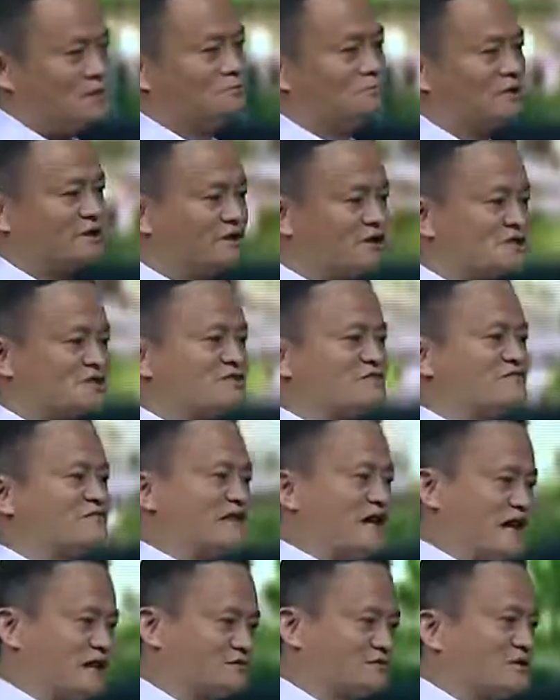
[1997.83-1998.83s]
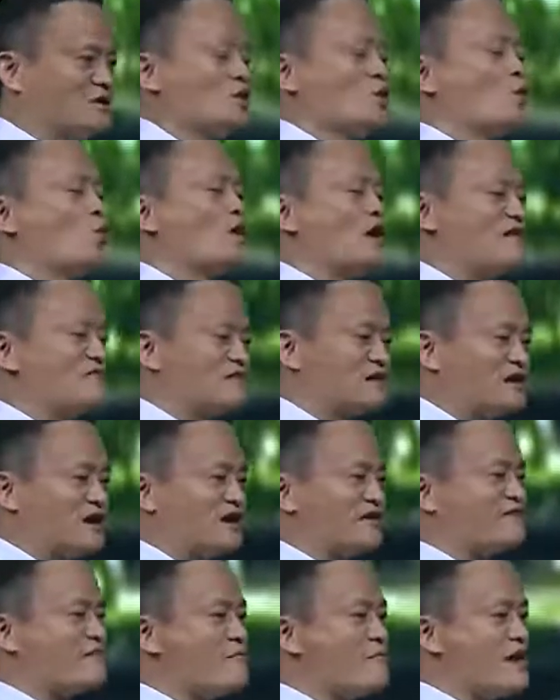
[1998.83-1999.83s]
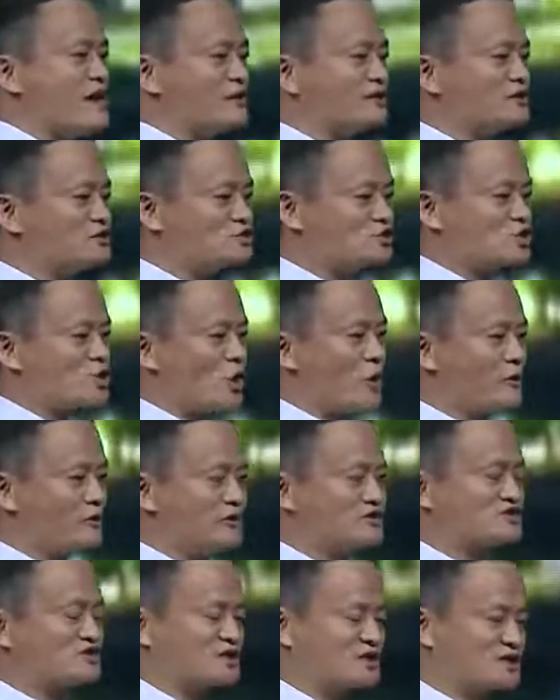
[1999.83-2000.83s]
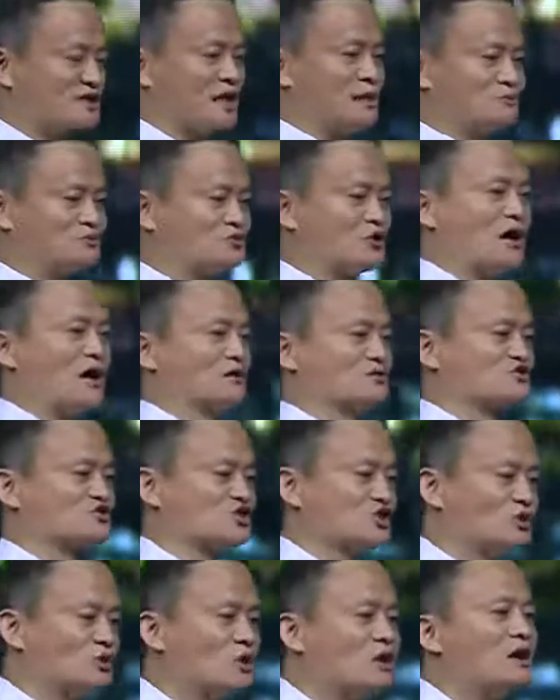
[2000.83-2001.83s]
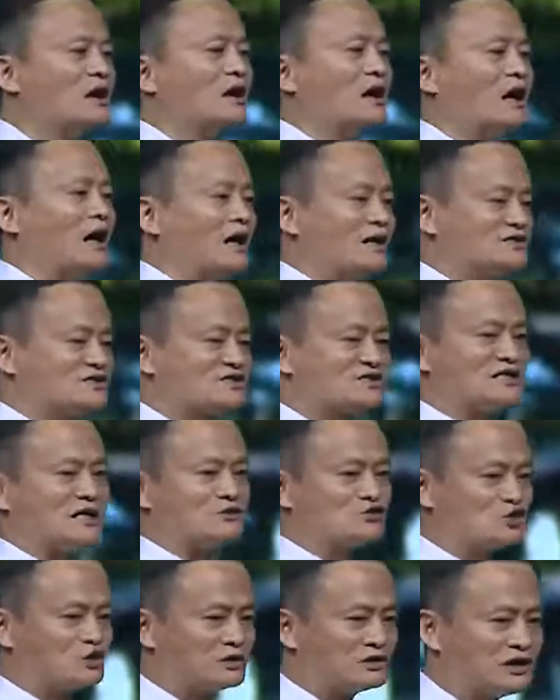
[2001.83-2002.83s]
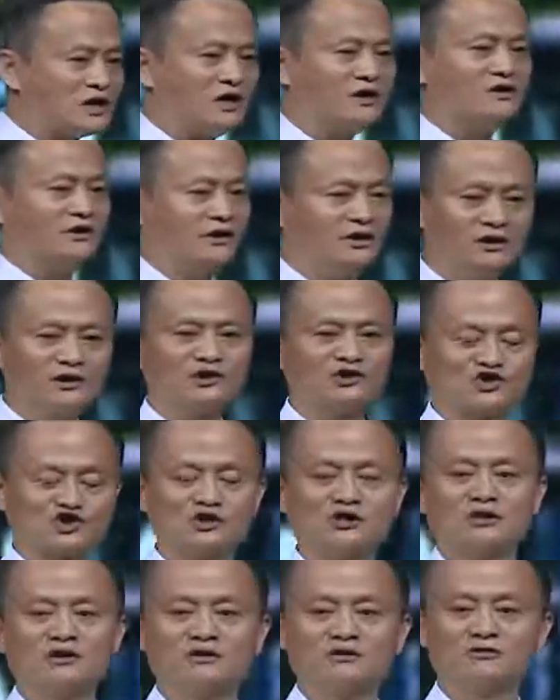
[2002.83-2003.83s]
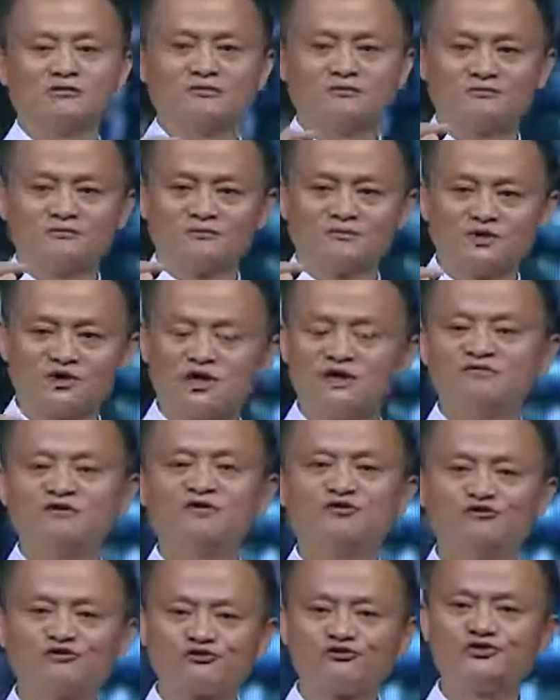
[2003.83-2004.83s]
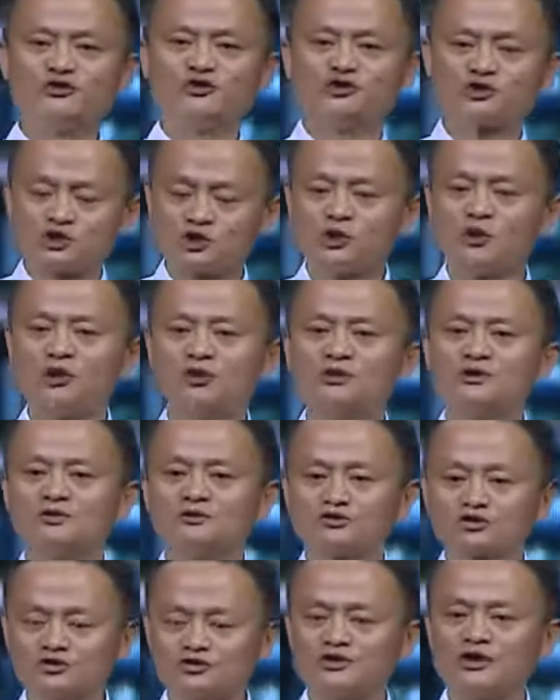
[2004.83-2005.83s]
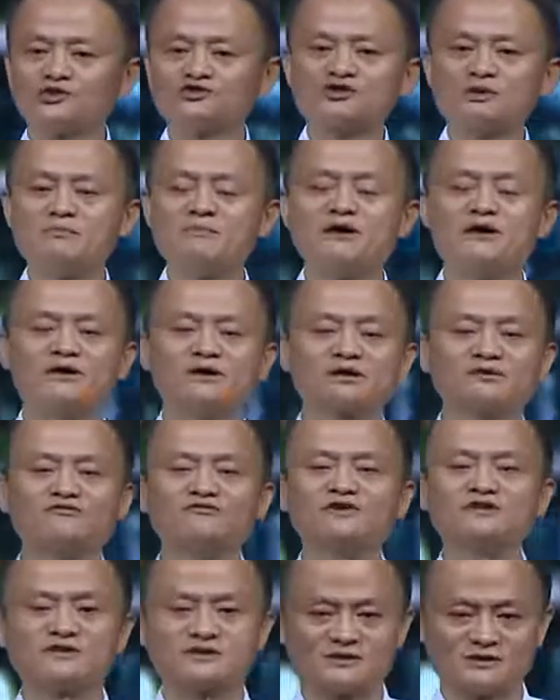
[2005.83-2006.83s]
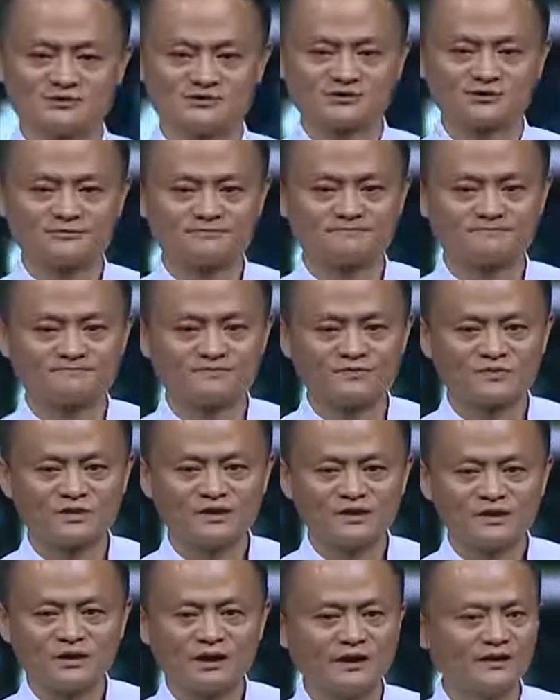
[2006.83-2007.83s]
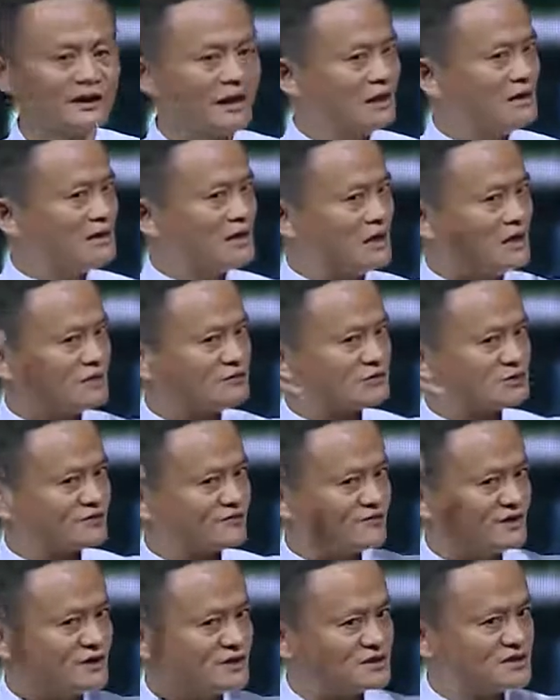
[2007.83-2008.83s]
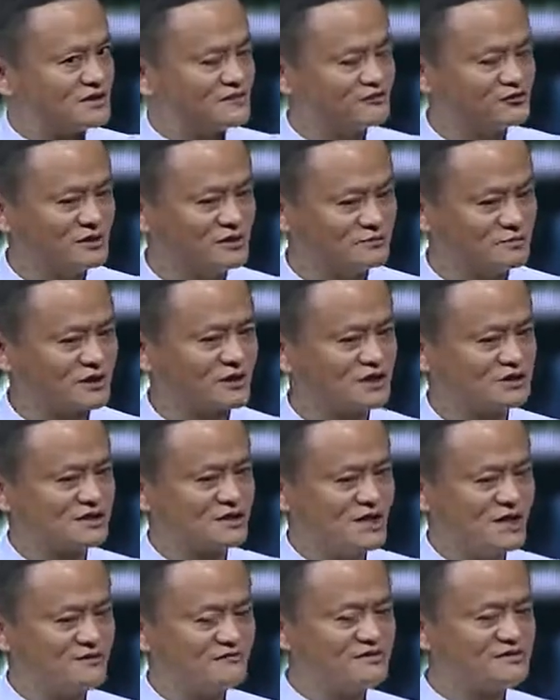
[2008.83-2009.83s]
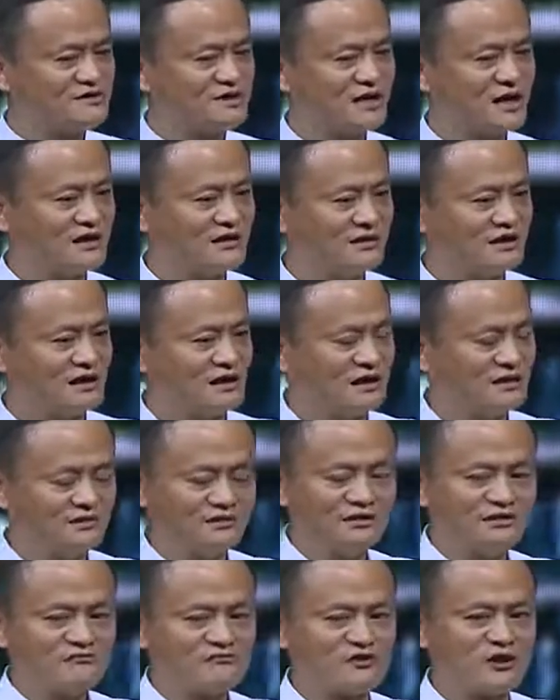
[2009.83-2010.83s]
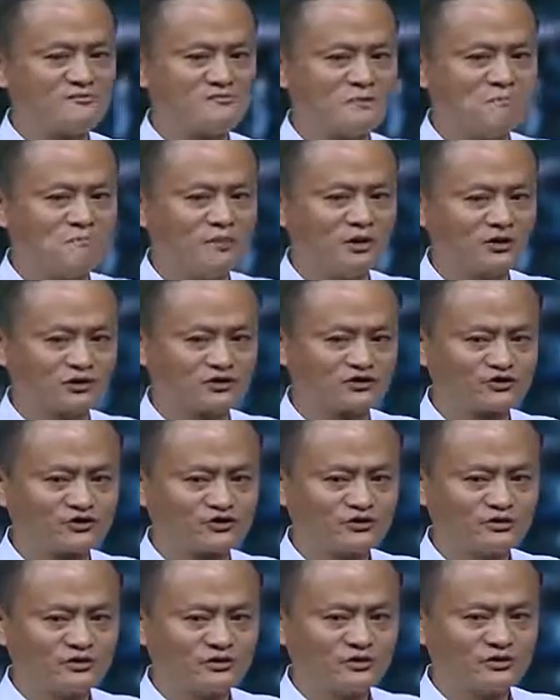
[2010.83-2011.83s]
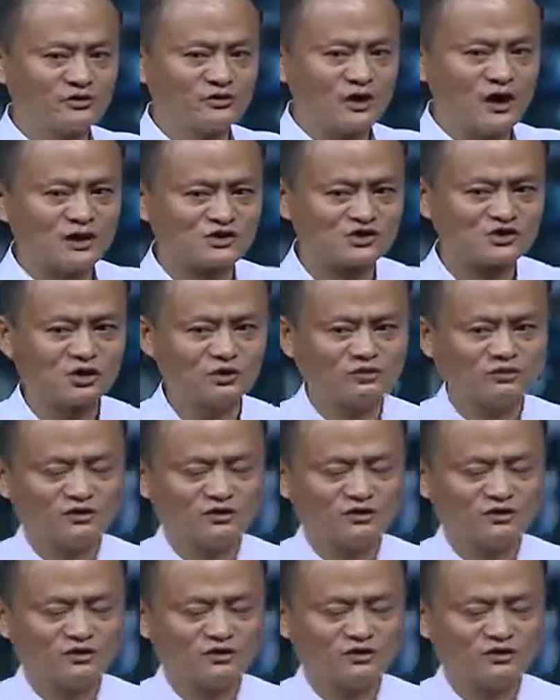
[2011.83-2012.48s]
Because of that, we have a lot of American tourists to come to Hangzhou. I start to learn English, giving free tour to those American visitors. And I learned to think different because everything I learned from the books are so